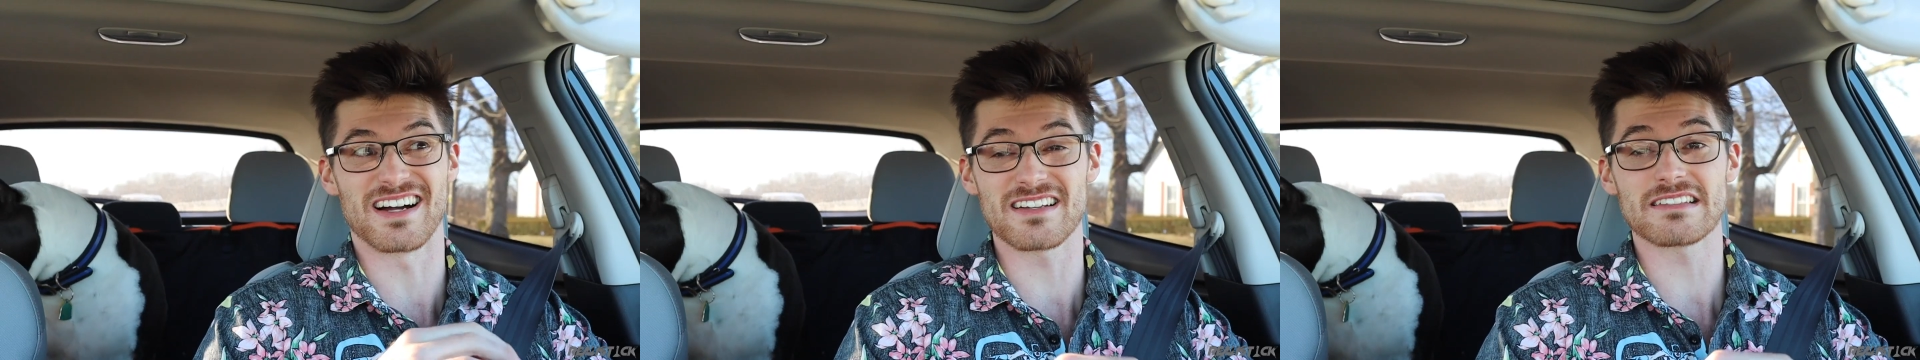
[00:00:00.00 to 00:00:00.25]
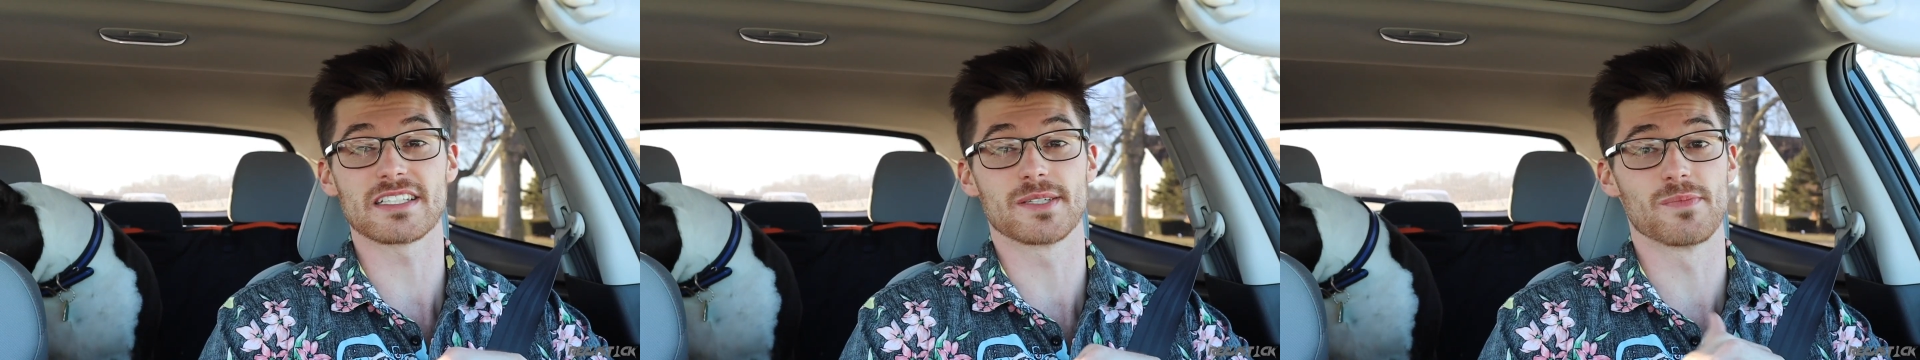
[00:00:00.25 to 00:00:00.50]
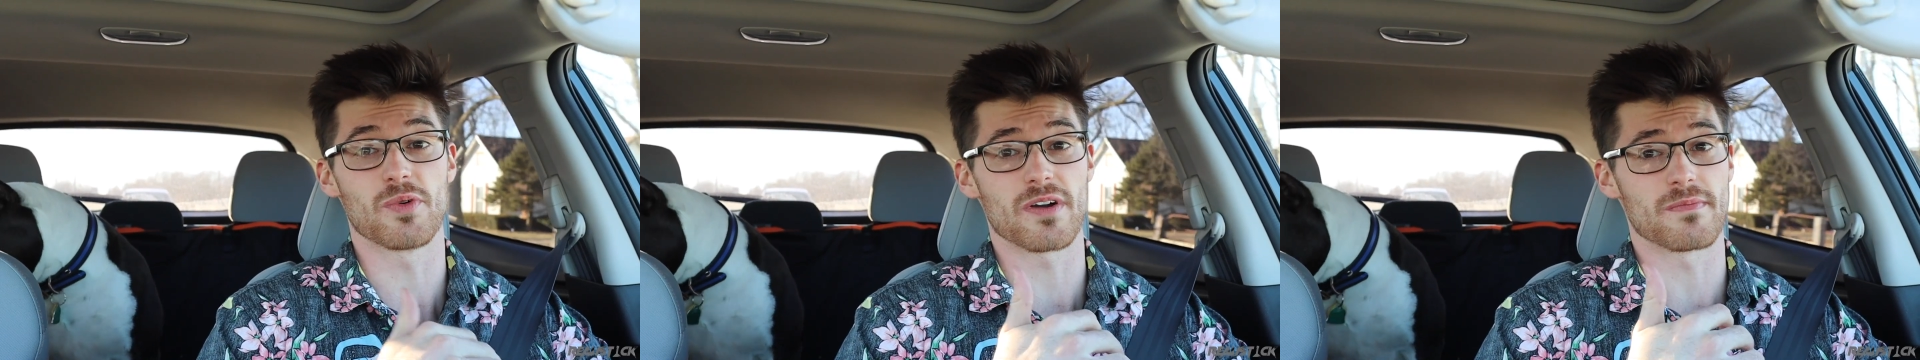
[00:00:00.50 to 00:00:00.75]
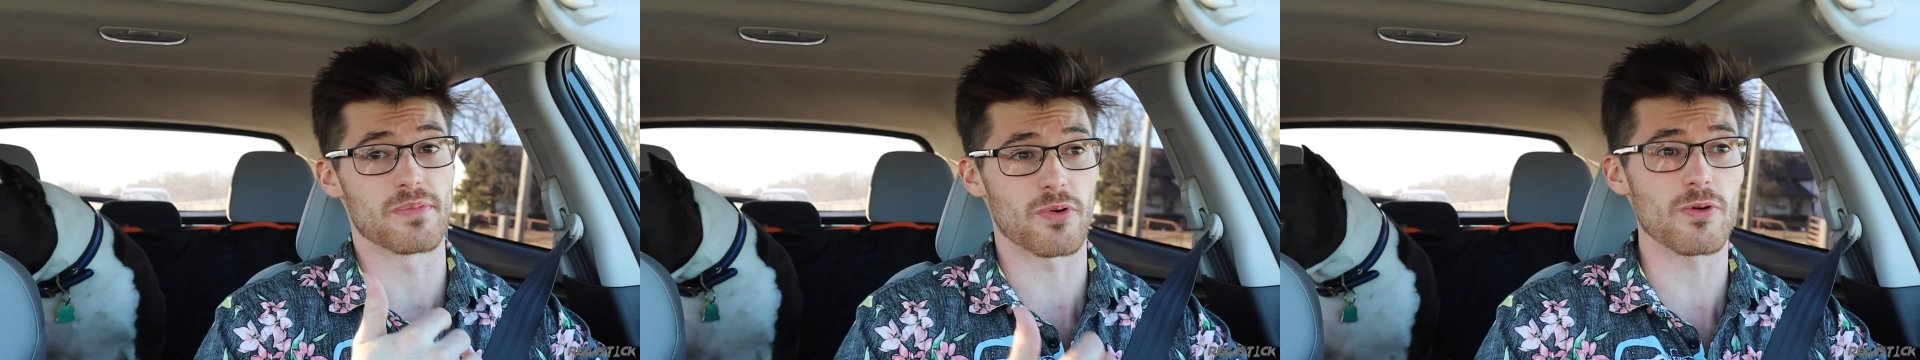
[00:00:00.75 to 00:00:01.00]
honestly more
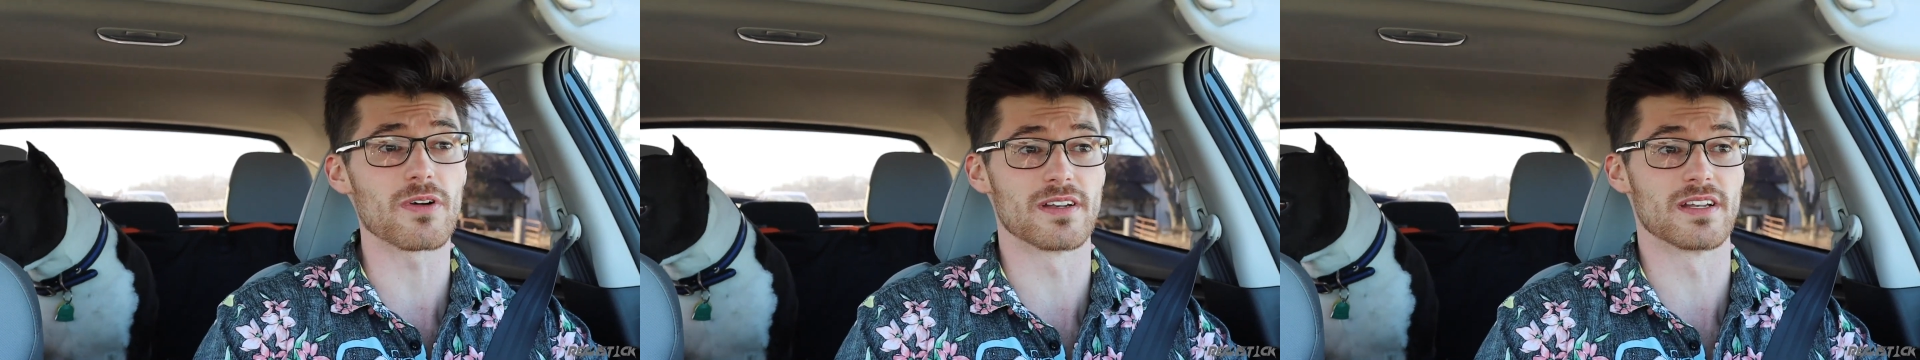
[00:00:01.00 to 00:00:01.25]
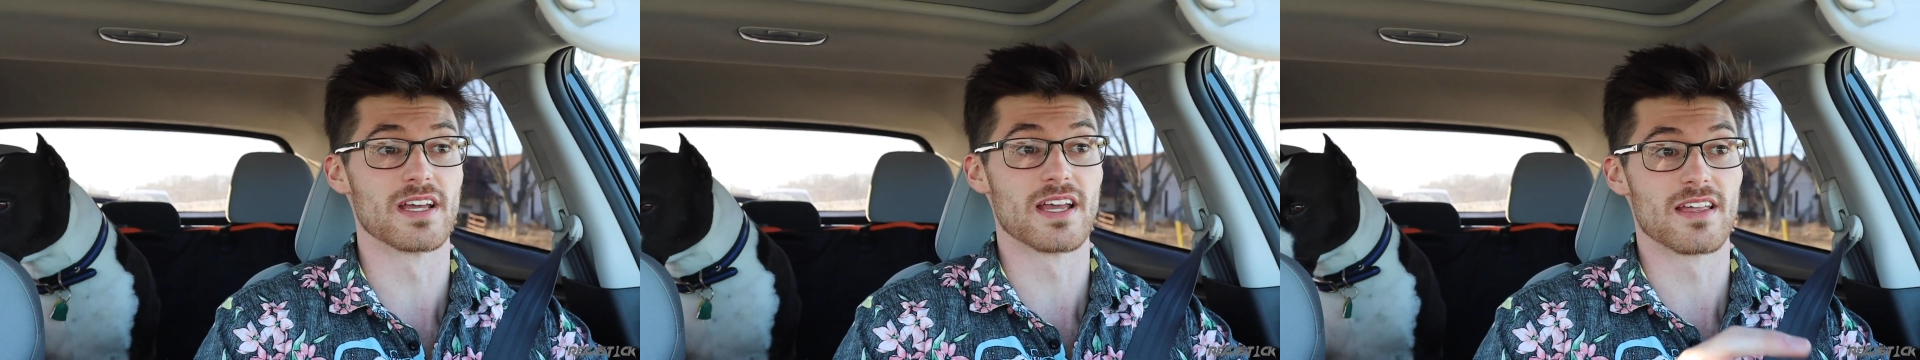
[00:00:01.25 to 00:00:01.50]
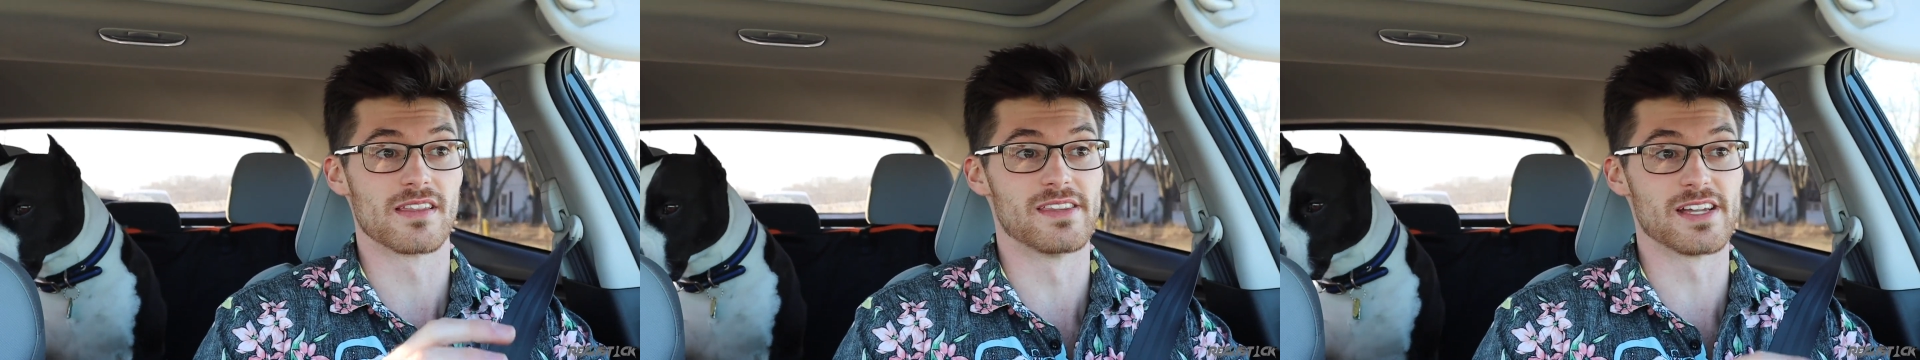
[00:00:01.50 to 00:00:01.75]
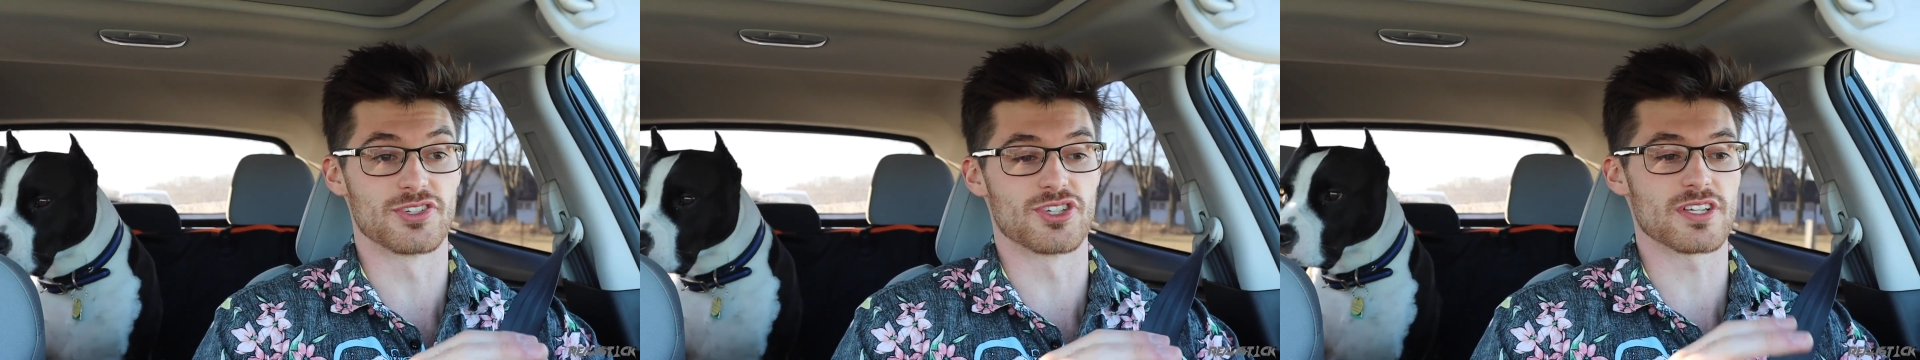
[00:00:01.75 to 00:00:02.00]
important
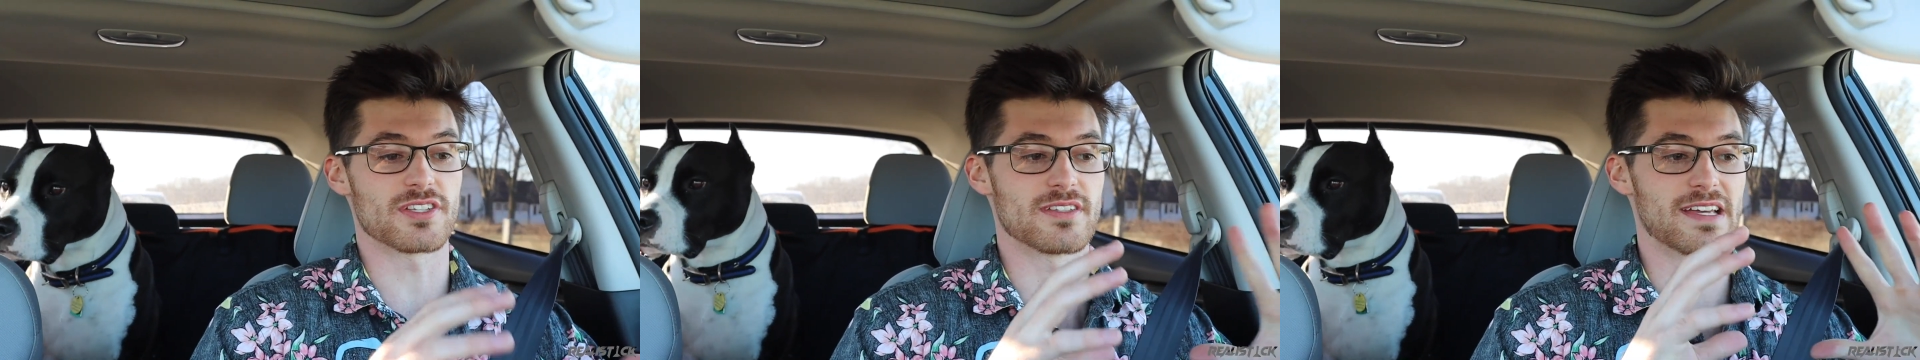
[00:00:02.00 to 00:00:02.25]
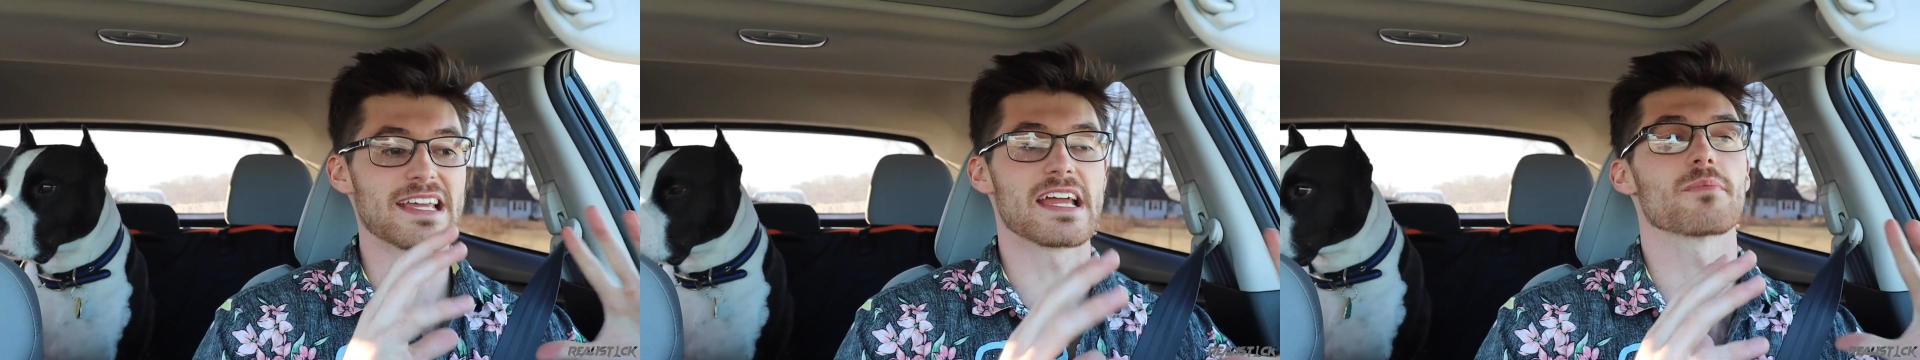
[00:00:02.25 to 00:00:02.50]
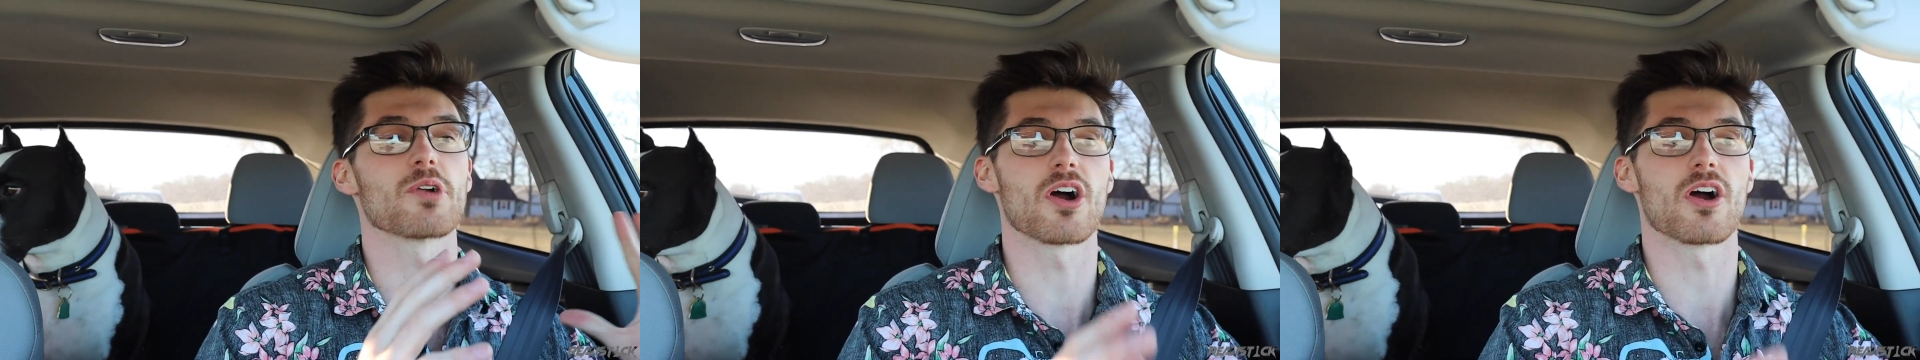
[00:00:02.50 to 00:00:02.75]
than just the camera